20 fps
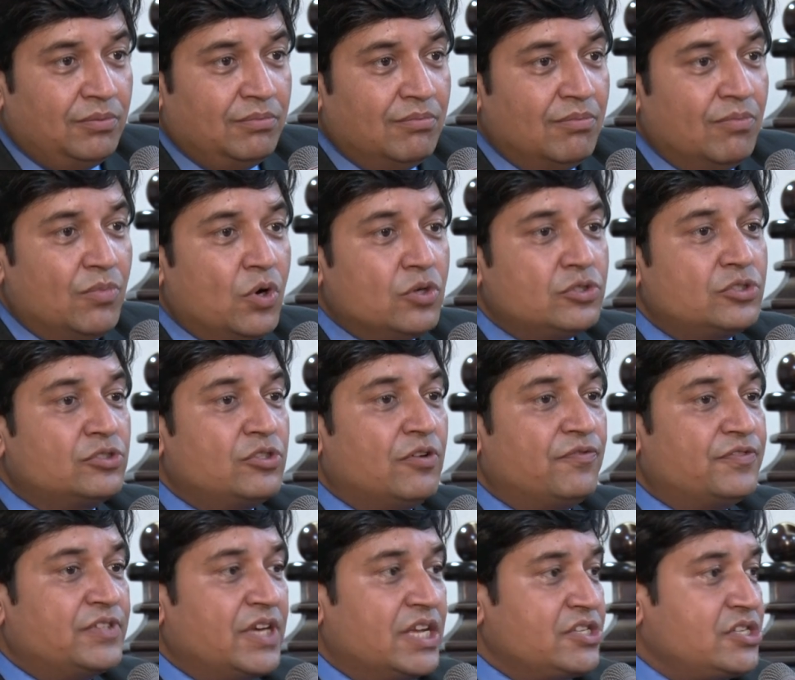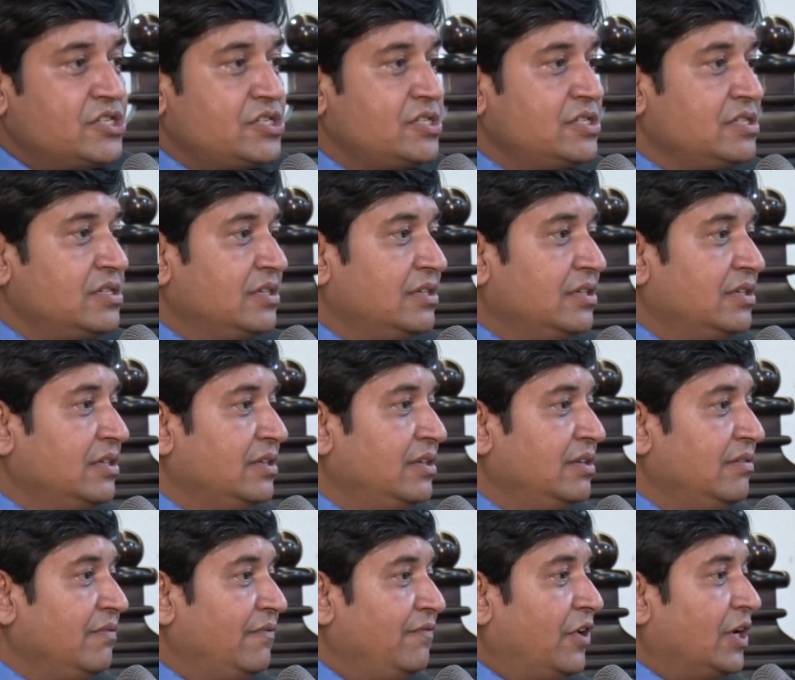most of such
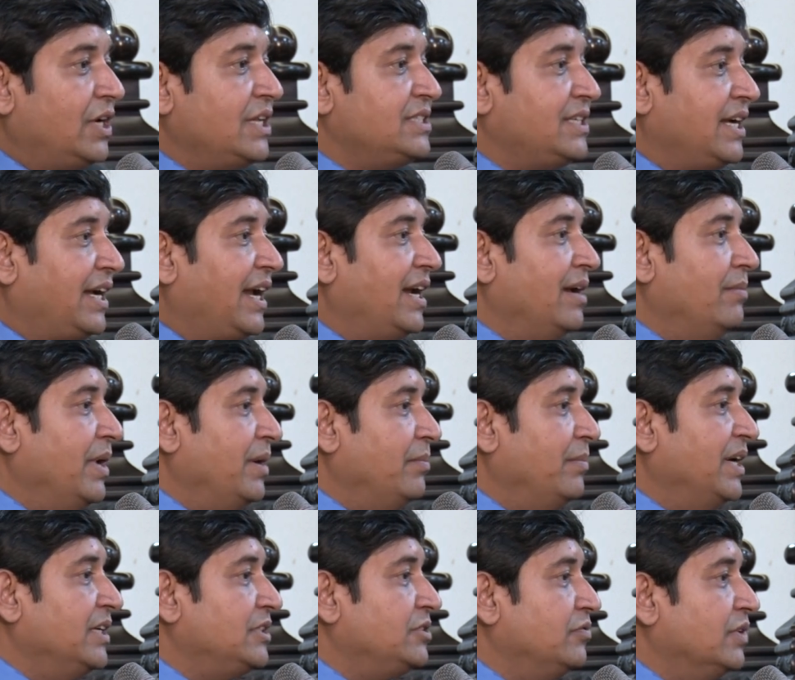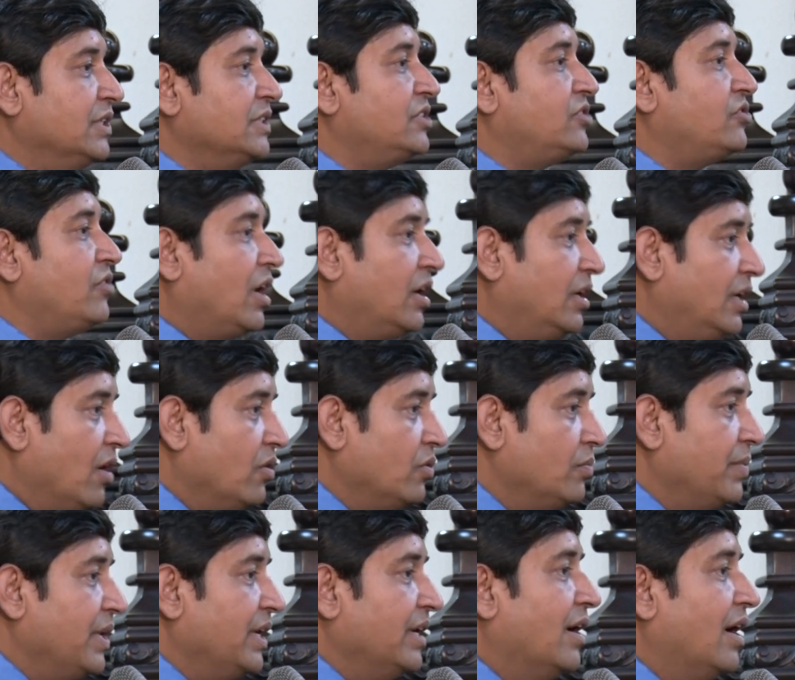42nd amendments were struck
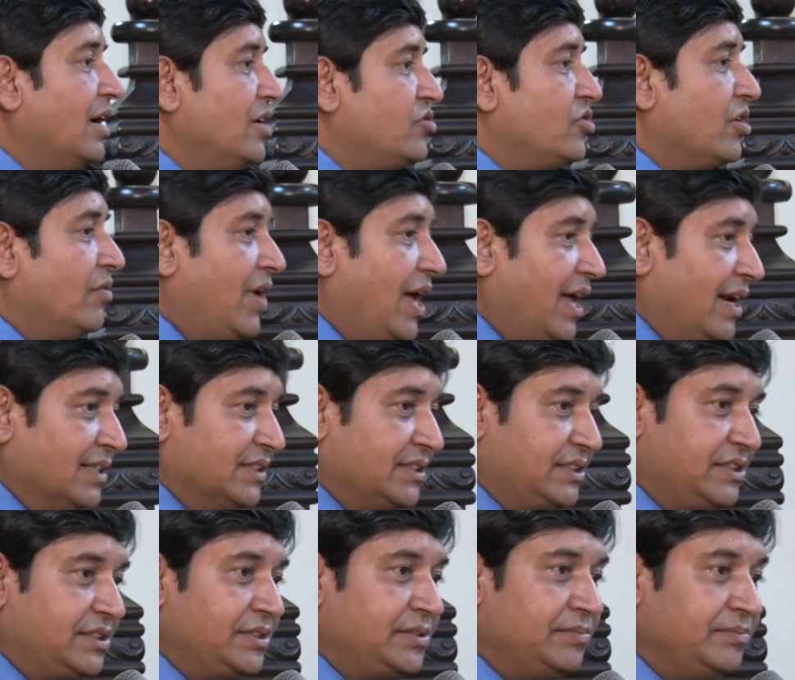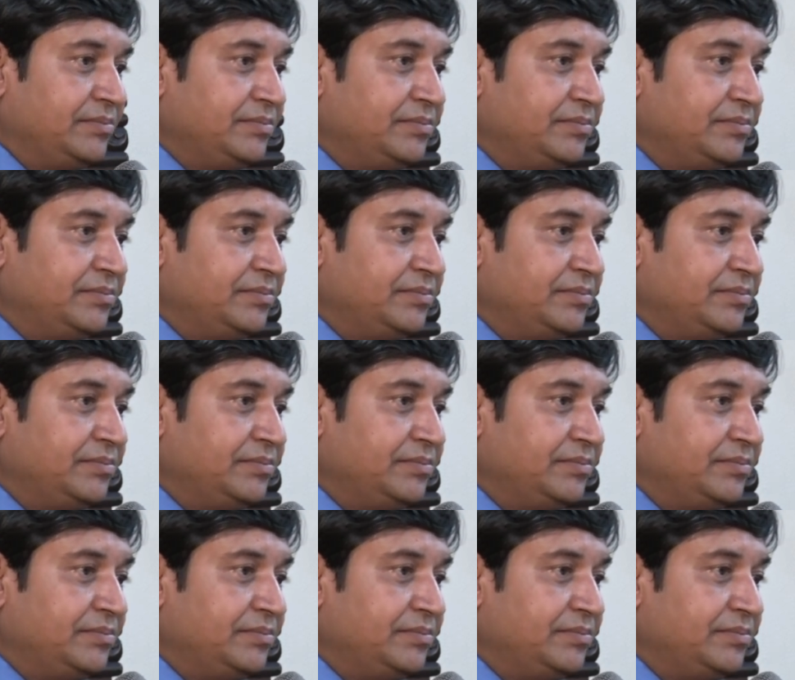down being ultra-vires.